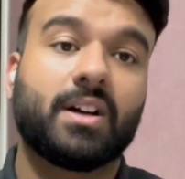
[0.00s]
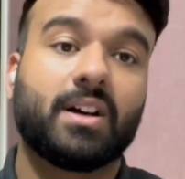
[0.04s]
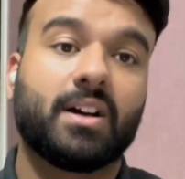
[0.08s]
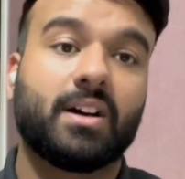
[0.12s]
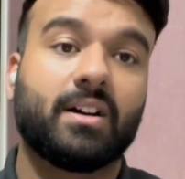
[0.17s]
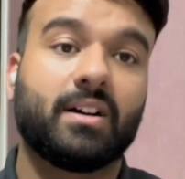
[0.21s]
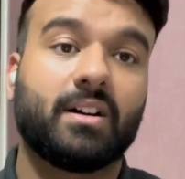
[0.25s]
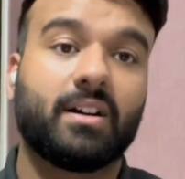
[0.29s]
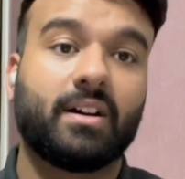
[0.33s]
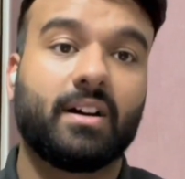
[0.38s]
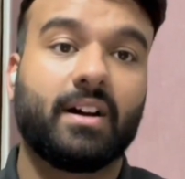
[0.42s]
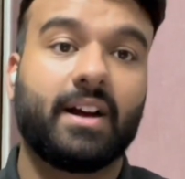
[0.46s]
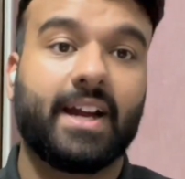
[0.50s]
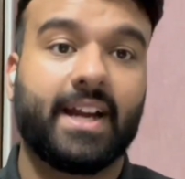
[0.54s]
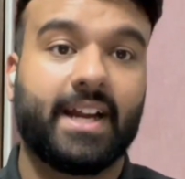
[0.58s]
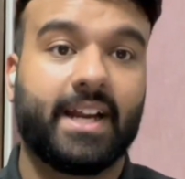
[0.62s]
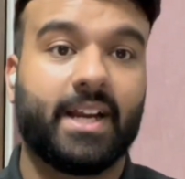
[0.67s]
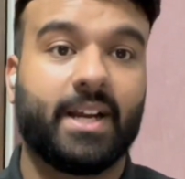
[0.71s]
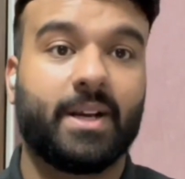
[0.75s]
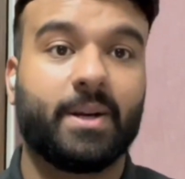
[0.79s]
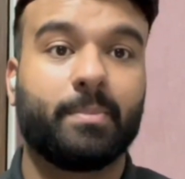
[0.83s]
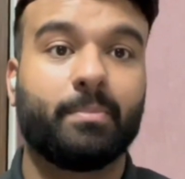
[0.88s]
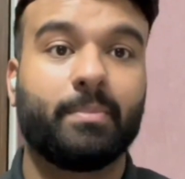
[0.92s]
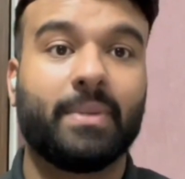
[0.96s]

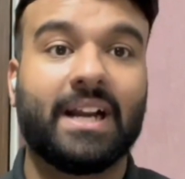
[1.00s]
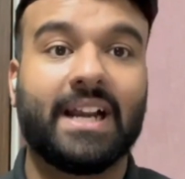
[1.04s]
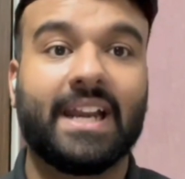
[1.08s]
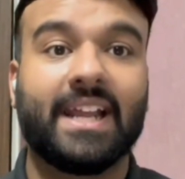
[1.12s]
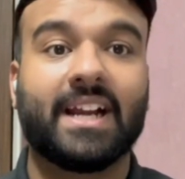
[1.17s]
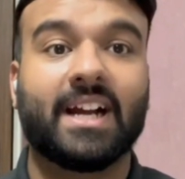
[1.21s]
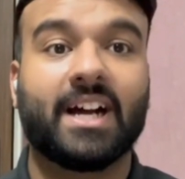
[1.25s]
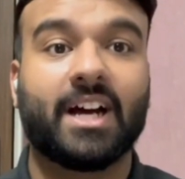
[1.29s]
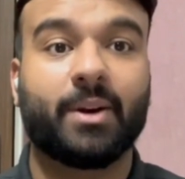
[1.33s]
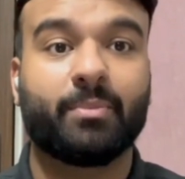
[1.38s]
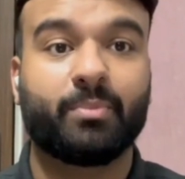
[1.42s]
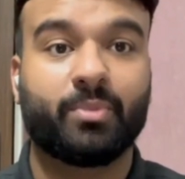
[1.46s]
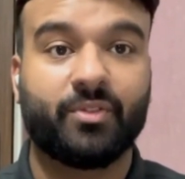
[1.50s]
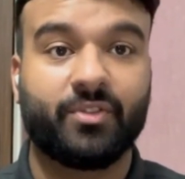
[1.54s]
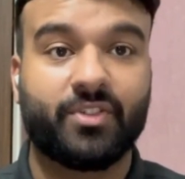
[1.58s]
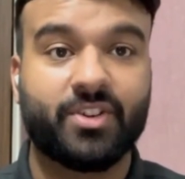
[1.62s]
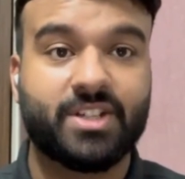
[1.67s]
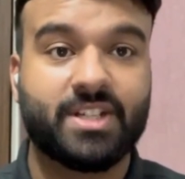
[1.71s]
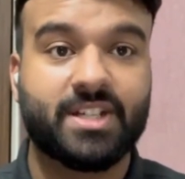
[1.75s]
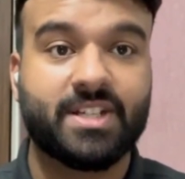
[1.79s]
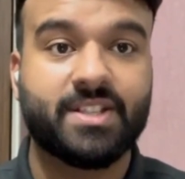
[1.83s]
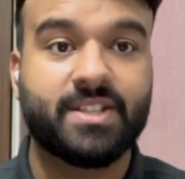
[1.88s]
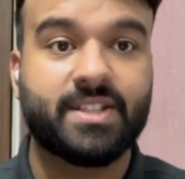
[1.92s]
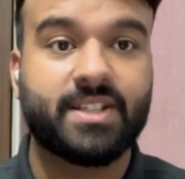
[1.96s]
and building our
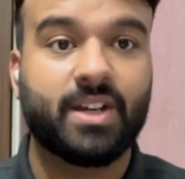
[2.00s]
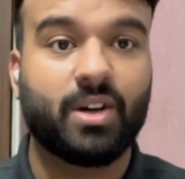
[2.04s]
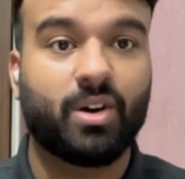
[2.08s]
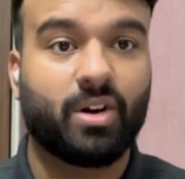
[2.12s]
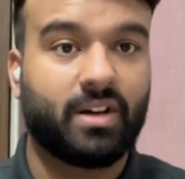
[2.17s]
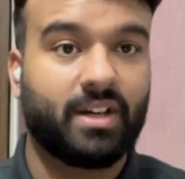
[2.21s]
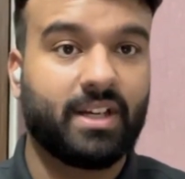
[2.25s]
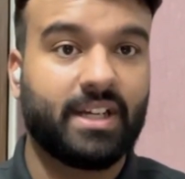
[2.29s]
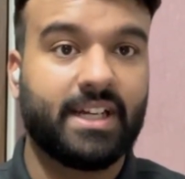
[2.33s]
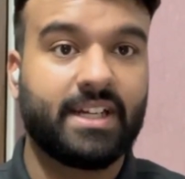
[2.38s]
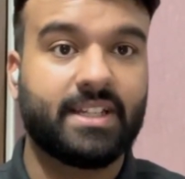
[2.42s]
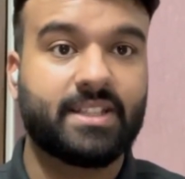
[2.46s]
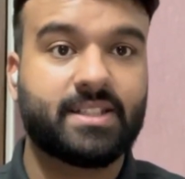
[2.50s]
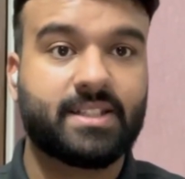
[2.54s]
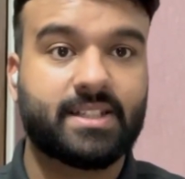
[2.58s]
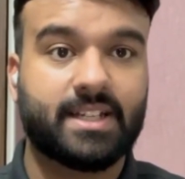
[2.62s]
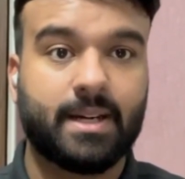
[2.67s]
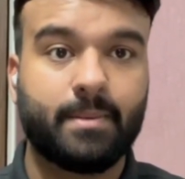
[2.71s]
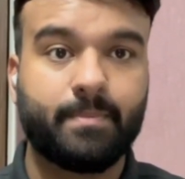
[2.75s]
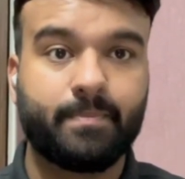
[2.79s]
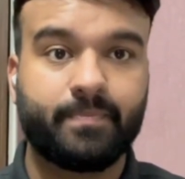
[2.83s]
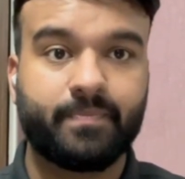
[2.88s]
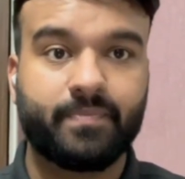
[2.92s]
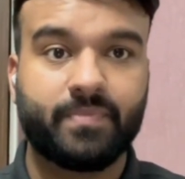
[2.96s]
proficiency on each
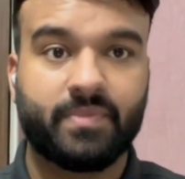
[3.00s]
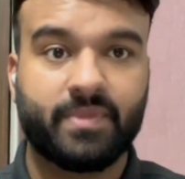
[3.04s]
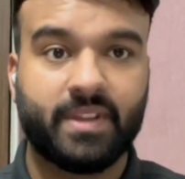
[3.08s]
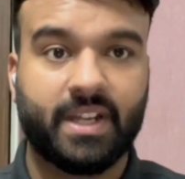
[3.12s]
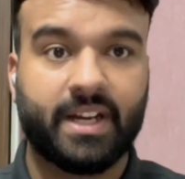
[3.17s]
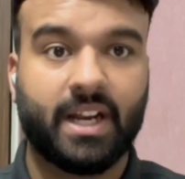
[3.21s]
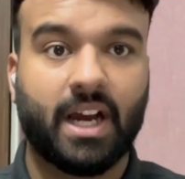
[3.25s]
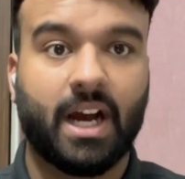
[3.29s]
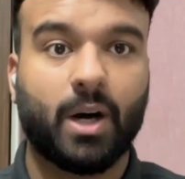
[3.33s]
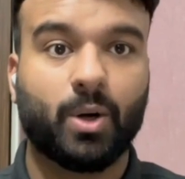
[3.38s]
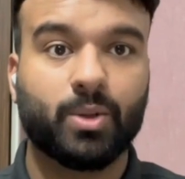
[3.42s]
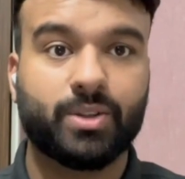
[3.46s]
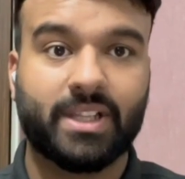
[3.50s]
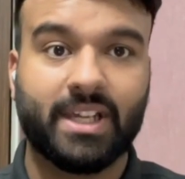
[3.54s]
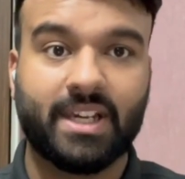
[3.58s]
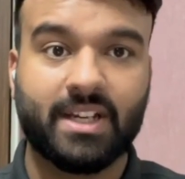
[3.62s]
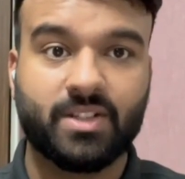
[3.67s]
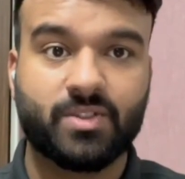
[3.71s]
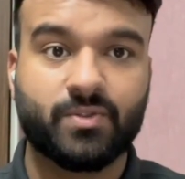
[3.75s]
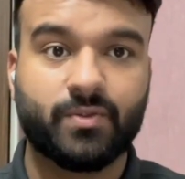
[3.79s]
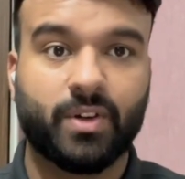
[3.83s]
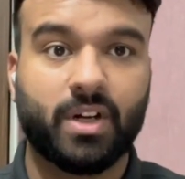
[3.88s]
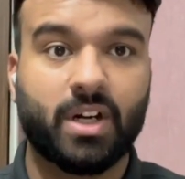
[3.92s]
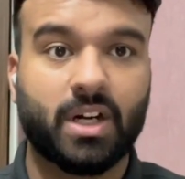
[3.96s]
step, that how
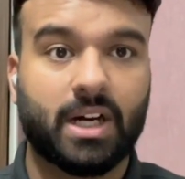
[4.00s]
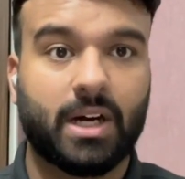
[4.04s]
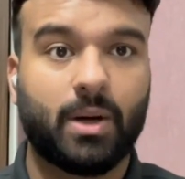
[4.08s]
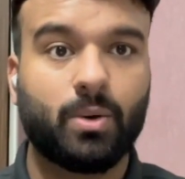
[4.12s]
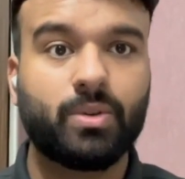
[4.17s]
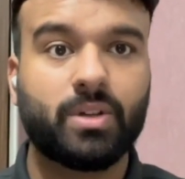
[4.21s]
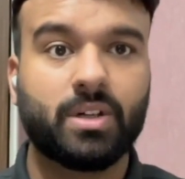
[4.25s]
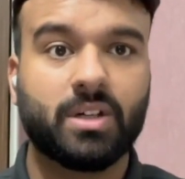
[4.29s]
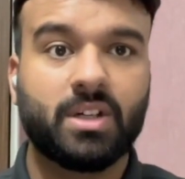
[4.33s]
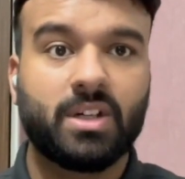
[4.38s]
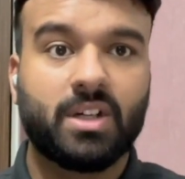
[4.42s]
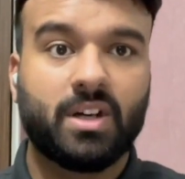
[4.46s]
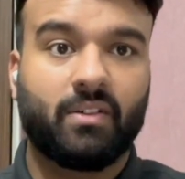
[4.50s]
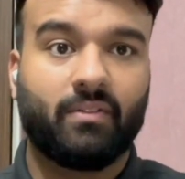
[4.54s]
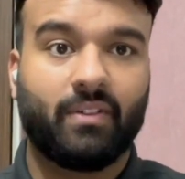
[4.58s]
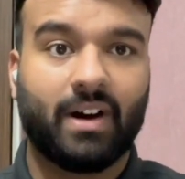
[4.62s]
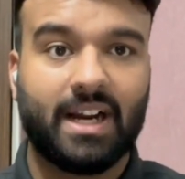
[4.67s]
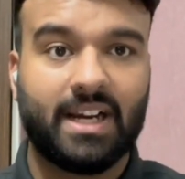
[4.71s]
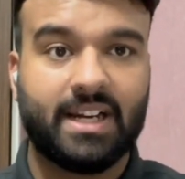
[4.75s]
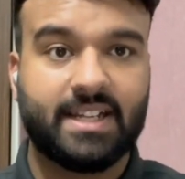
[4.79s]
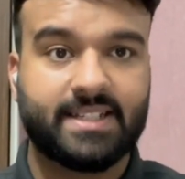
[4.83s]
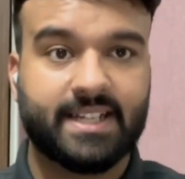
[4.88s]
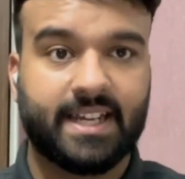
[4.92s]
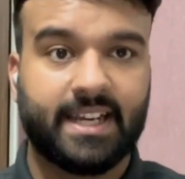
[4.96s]
things work out
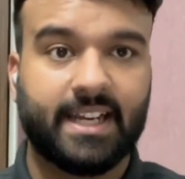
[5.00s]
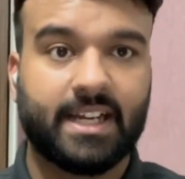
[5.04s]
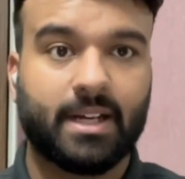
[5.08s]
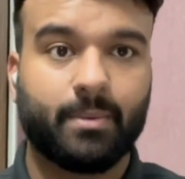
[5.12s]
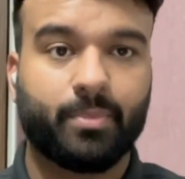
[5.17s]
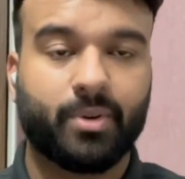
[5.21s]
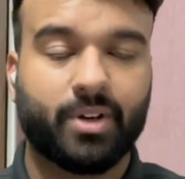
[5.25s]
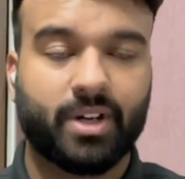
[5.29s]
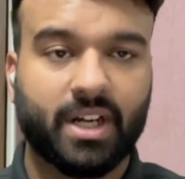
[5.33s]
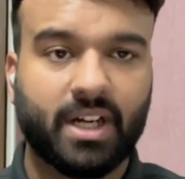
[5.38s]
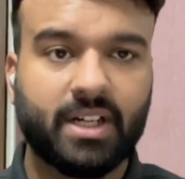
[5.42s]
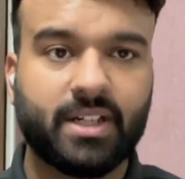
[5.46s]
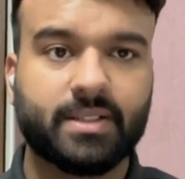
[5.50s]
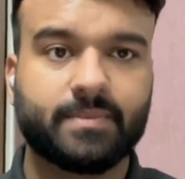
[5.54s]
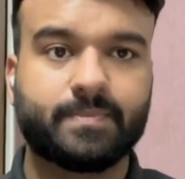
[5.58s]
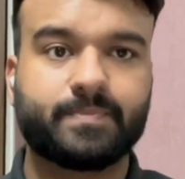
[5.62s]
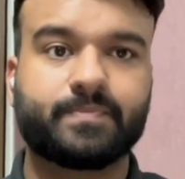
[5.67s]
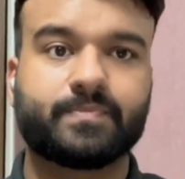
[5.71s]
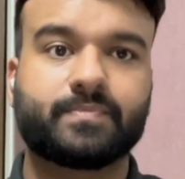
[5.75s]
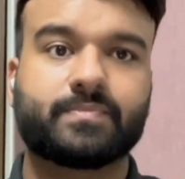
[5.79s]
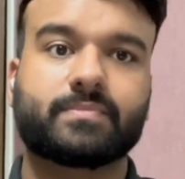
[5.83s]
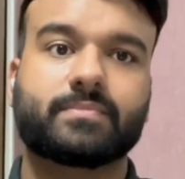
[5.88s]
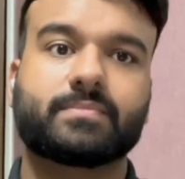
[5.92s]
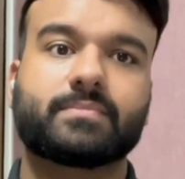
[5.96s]
while designing a product.
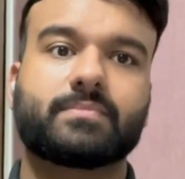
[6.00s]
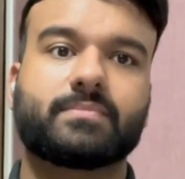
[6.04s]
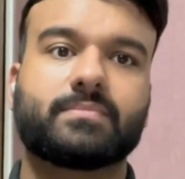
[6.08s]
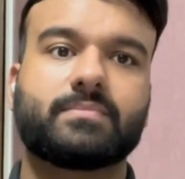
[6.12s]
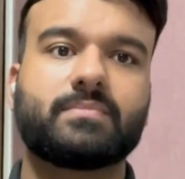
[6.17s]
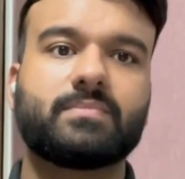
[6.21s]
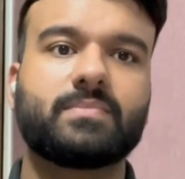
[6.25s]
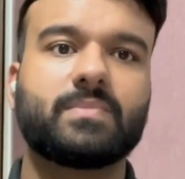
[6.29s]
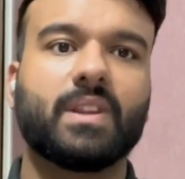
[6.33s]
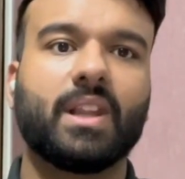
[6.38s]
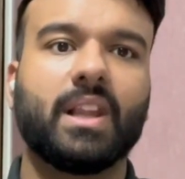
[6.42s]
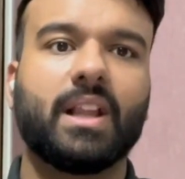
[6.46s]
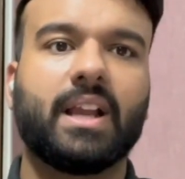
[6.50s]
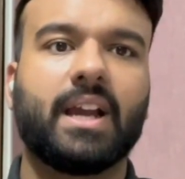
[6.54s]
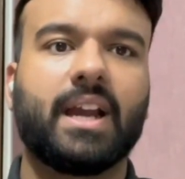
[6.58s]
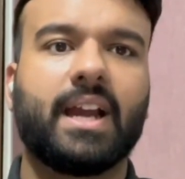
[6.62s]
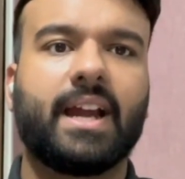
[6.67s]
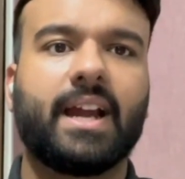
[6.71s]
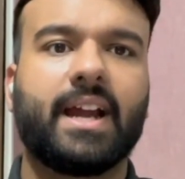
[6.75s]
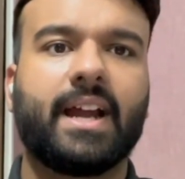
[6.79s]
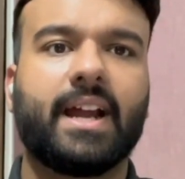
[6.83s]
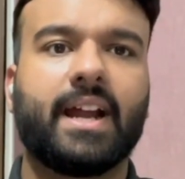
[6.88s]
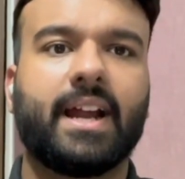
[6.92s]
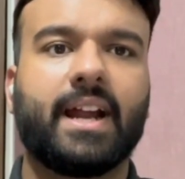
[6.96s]

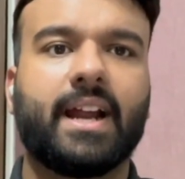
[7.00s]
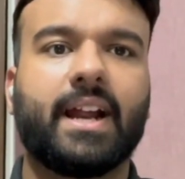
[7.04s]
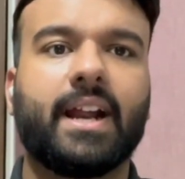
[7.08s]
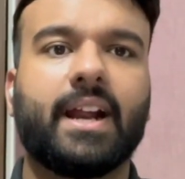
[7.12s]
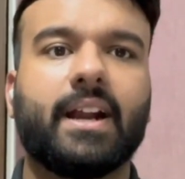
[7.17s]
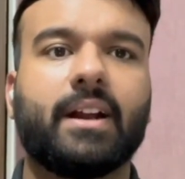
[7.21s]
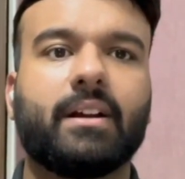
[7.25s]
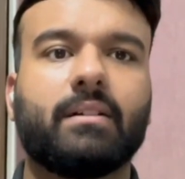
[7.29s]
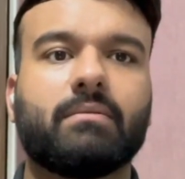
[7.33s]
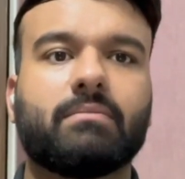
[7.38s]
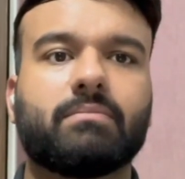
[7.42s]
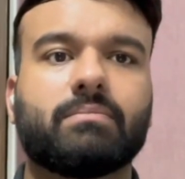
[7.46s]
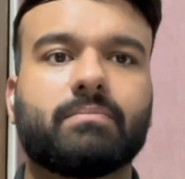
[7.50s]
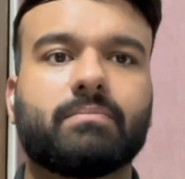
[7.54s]
And